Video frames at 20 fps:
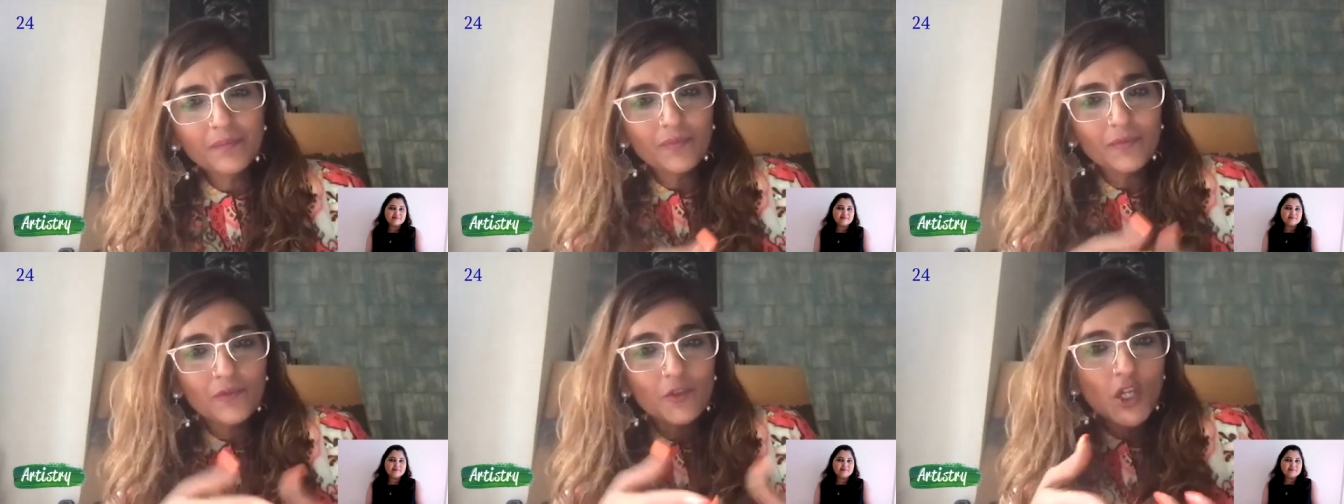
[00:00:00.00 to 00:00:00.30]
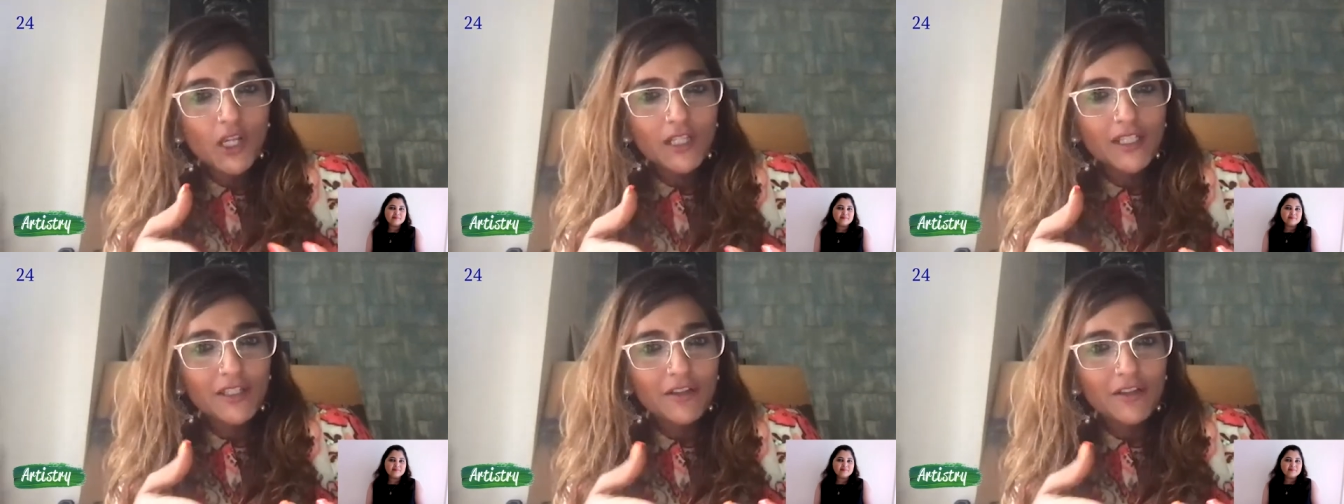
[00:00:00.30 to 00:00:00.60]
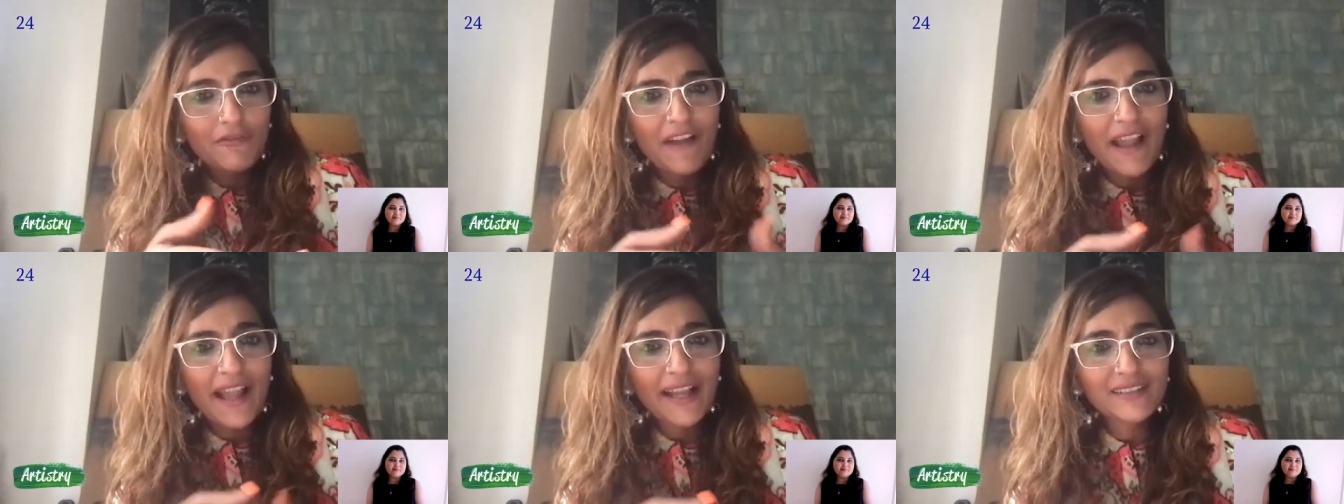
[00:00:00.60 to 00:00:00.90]
just the
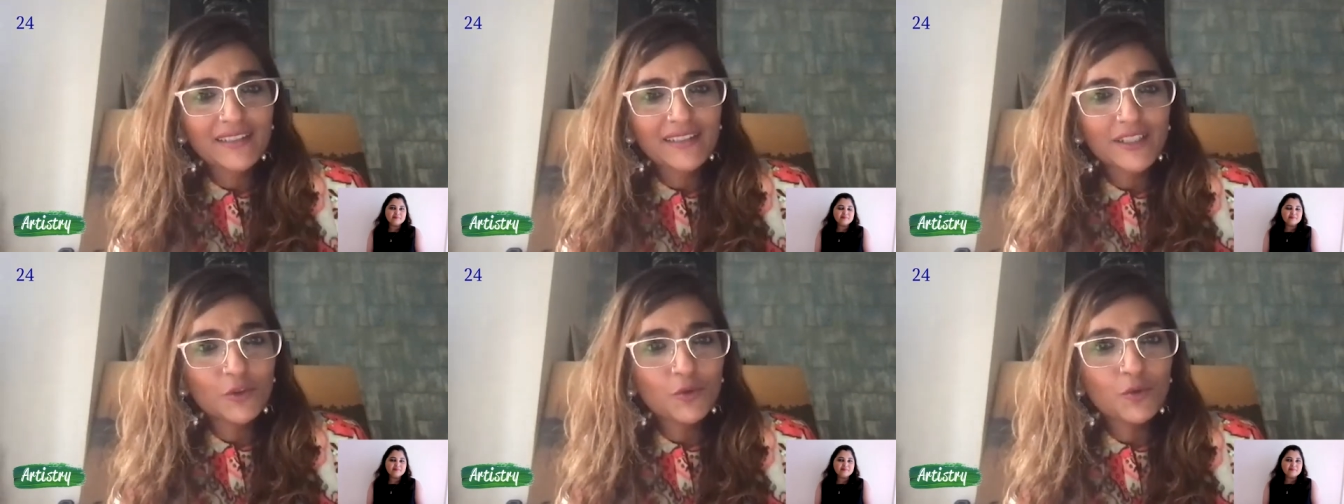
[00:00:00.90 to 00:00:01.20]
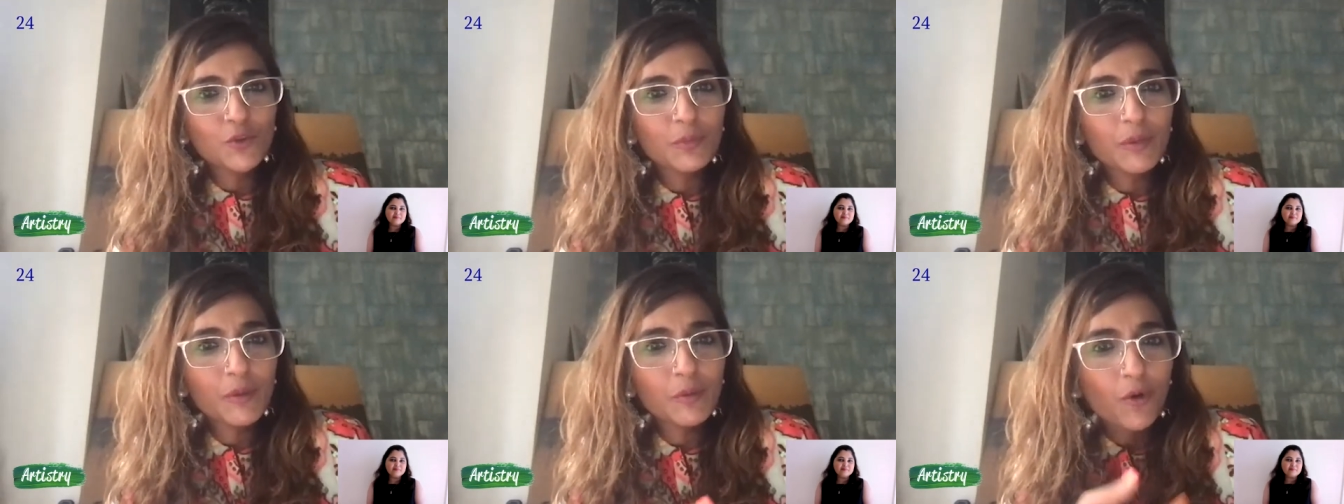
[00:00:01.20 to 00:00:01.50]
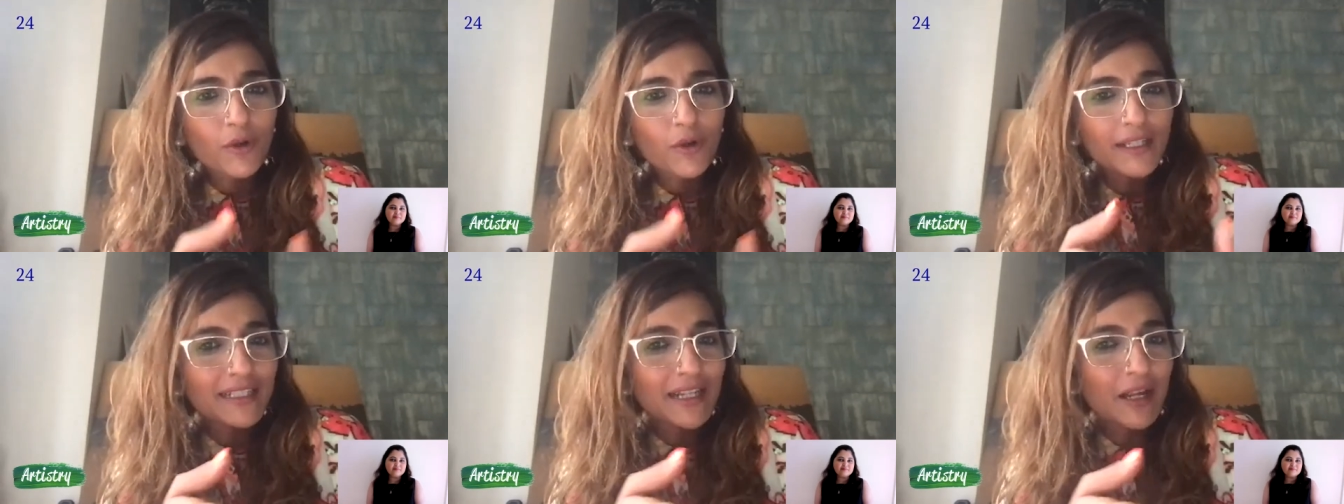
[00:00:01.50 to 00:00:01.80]
fact that you could be
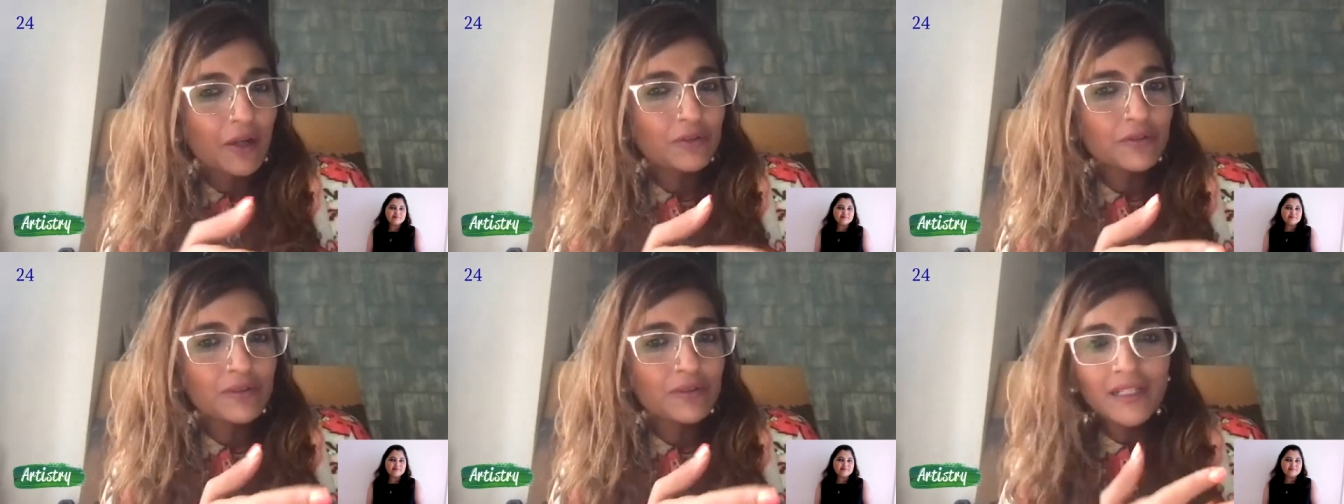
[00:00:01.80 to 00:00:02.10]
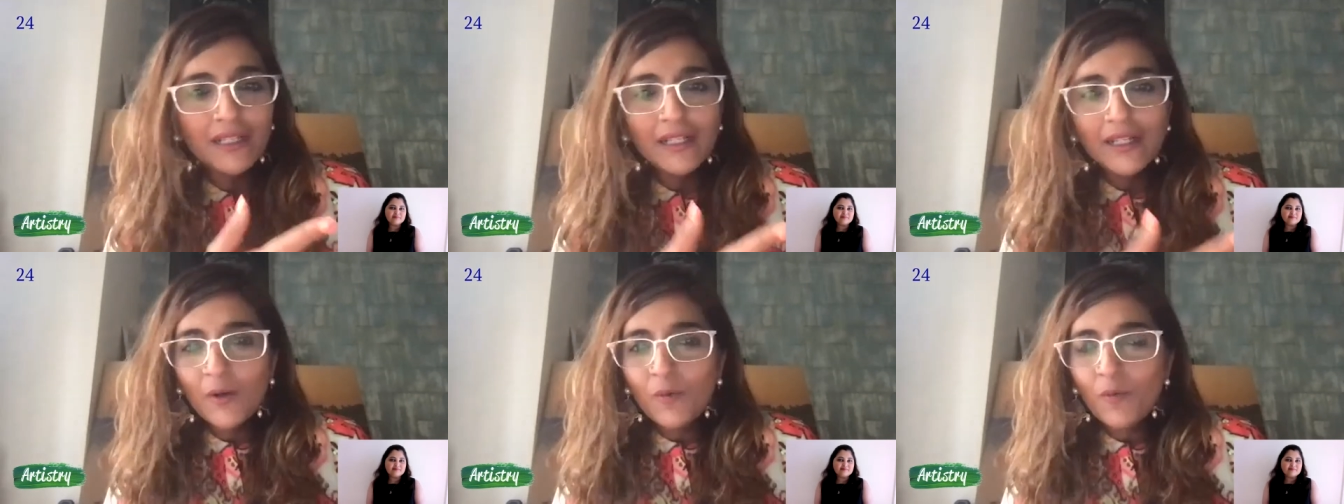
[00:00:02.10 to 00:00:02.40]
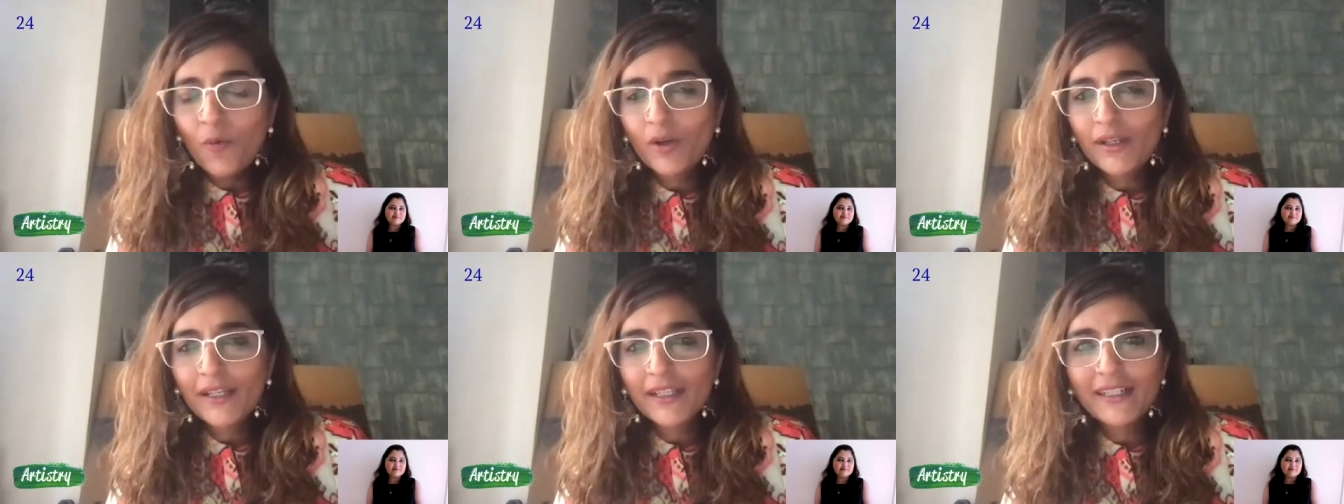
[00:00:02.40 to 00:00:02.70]
walking down
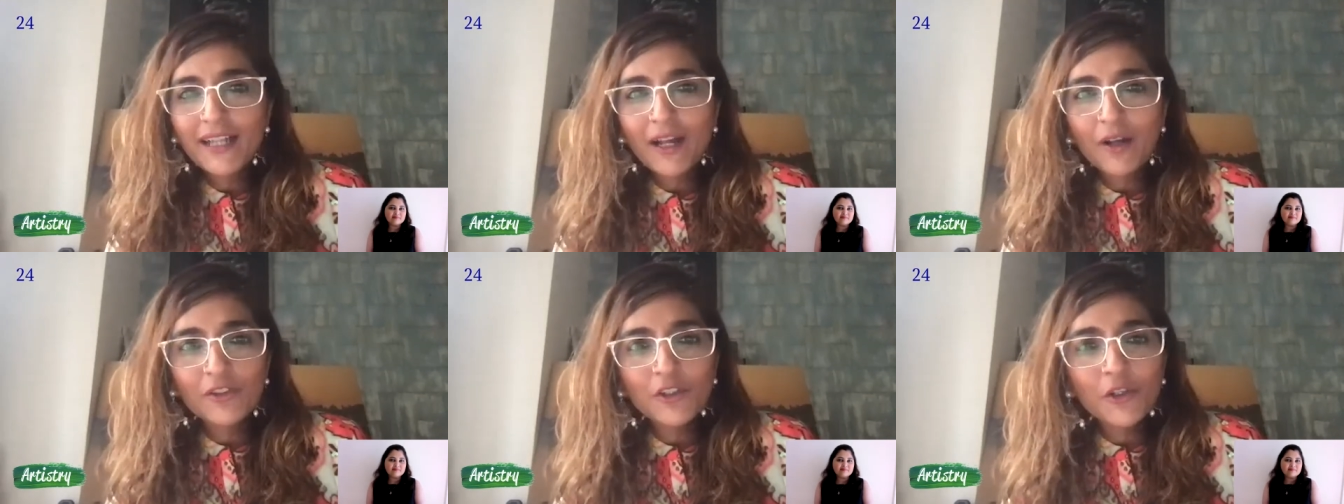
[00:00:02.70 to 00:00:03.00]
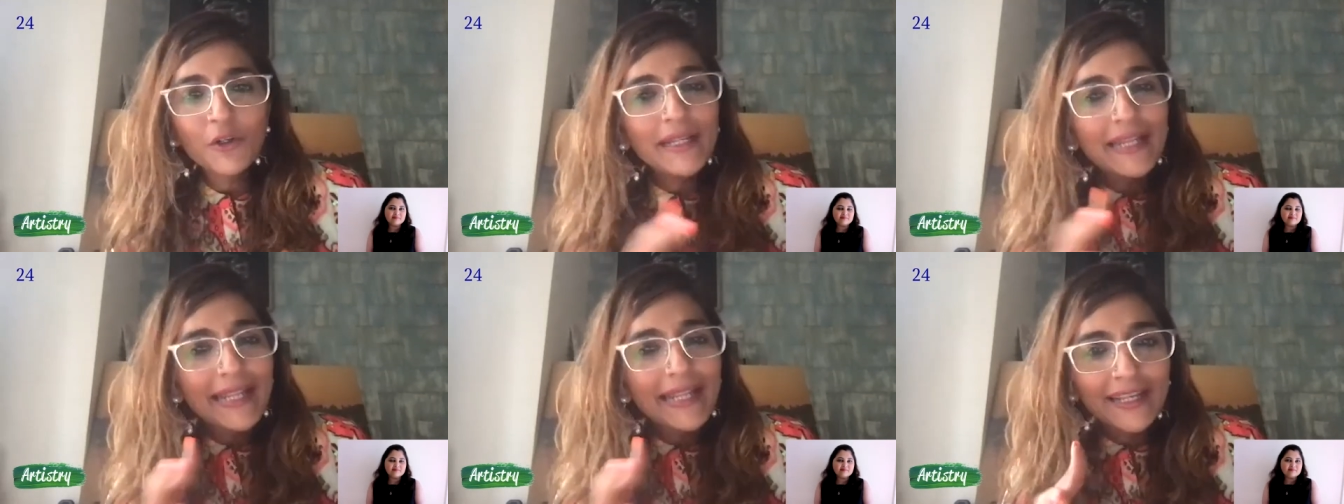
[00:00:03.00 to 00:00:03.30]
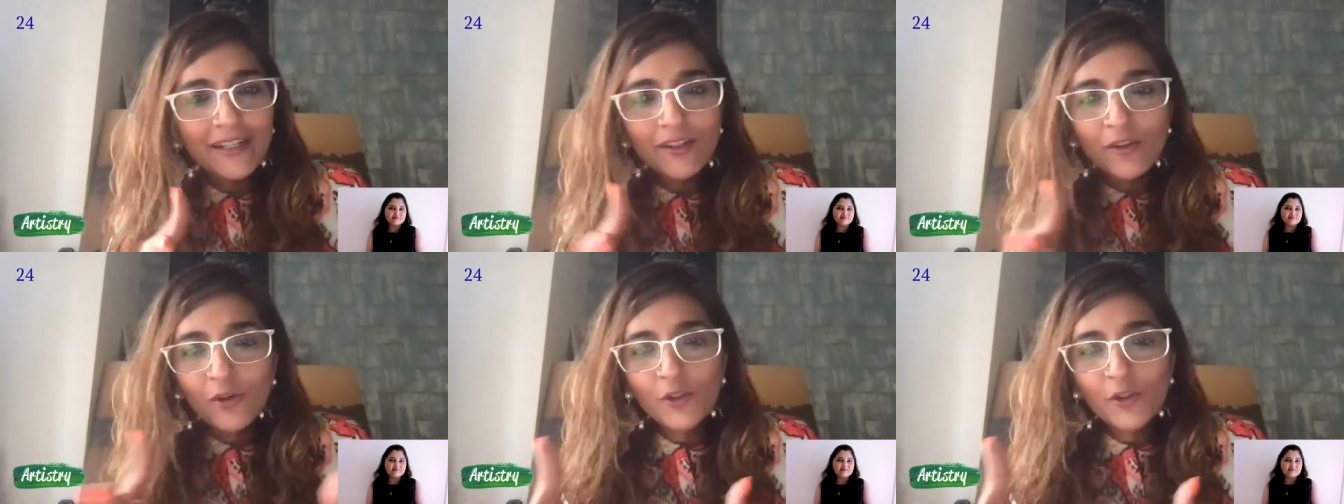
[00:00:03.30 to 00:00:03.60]
walking down your
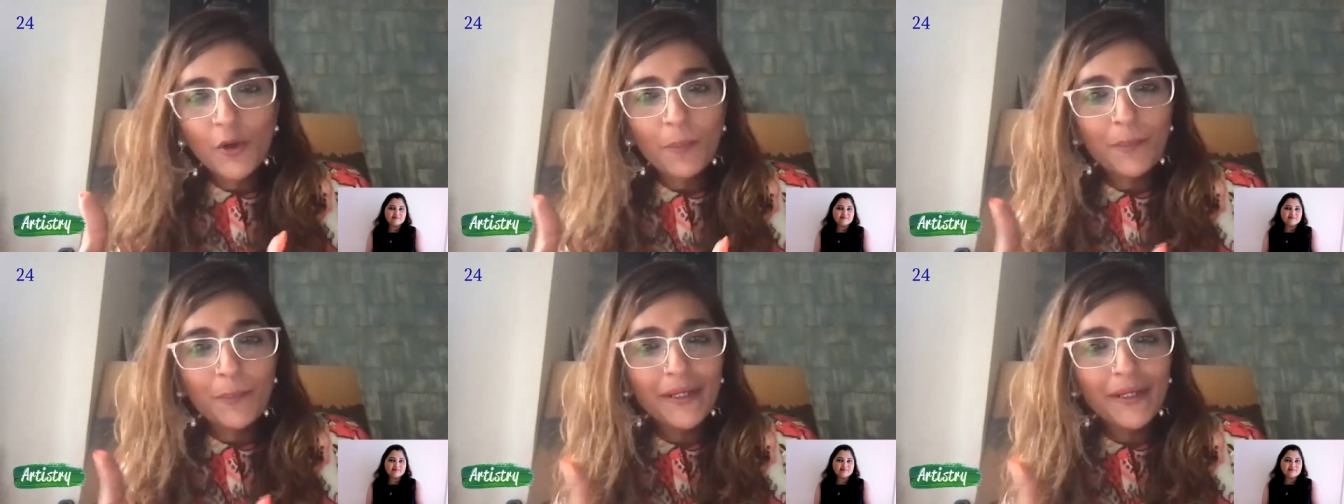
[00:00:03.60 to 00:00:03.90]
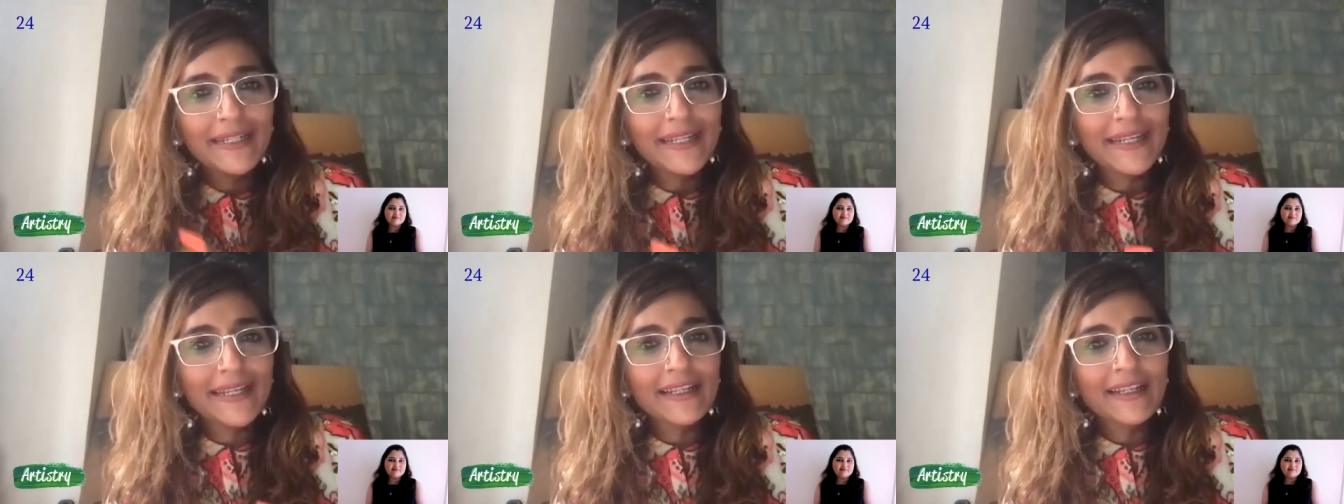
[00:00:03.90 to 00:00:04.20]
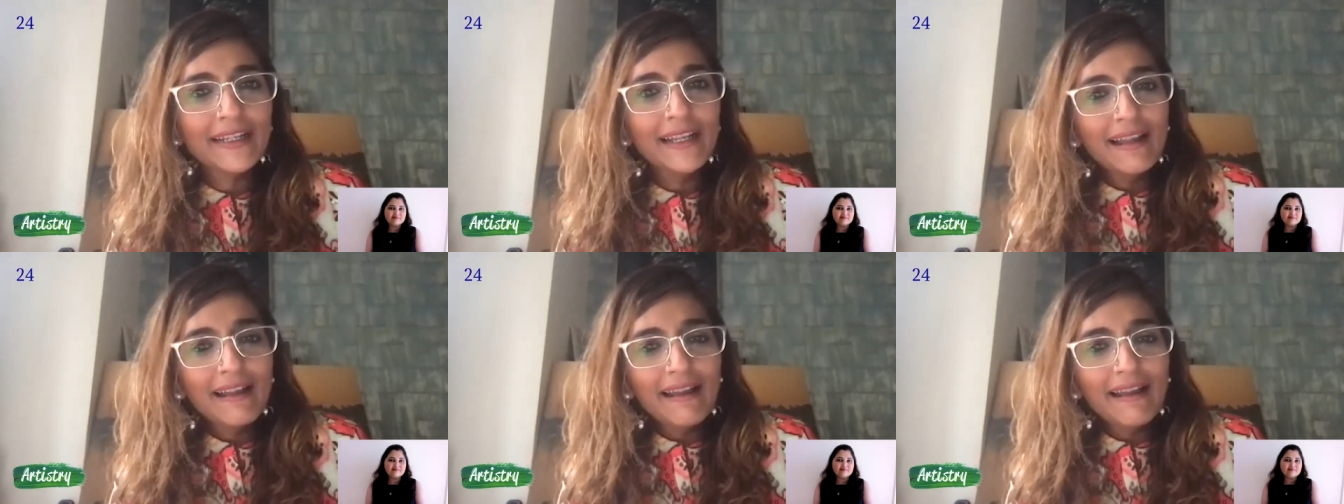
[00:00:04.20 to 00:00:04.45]
lane or your building